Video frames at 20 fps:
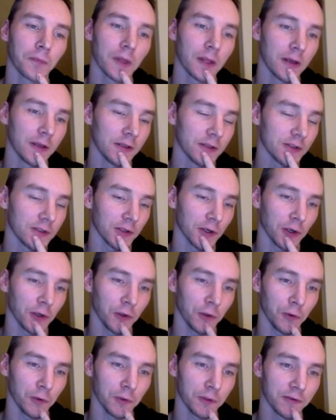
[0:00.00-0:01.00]

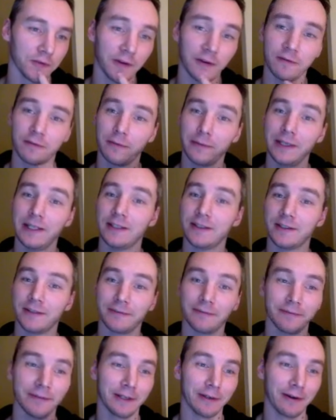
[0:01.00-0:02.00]
So it's fun for me to
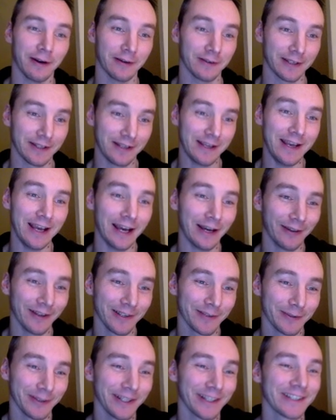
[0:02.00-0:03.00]
figure out how this
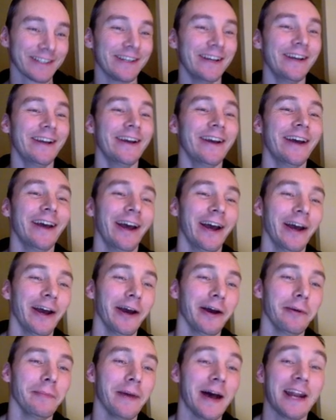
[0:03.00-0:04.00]
works.
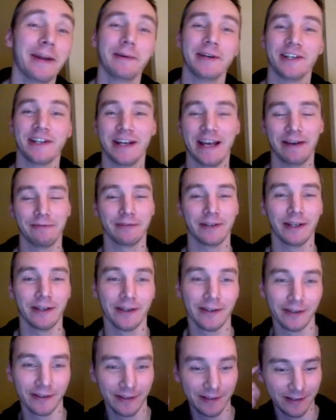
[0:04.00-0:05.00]
Animation I have
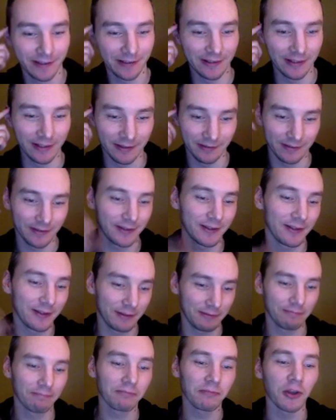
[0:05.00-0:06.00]
done the
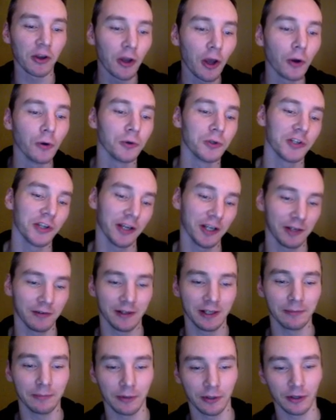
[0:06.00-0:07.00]
code side of it,
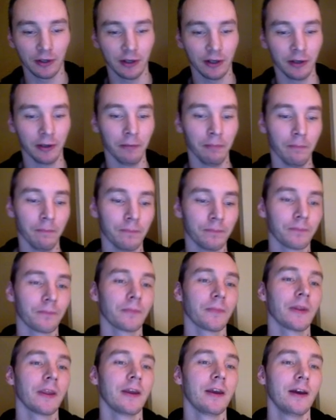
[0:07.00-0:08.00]
but
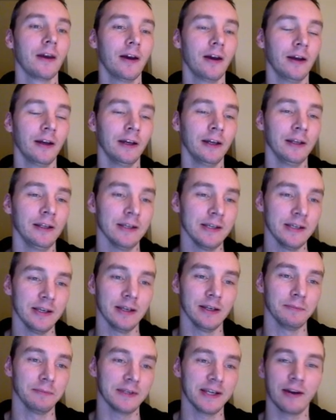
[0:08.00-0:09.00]
I
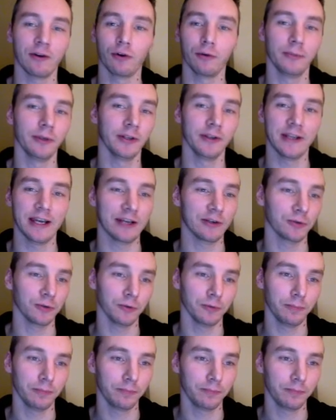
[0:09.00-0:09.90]
am terrible at the actual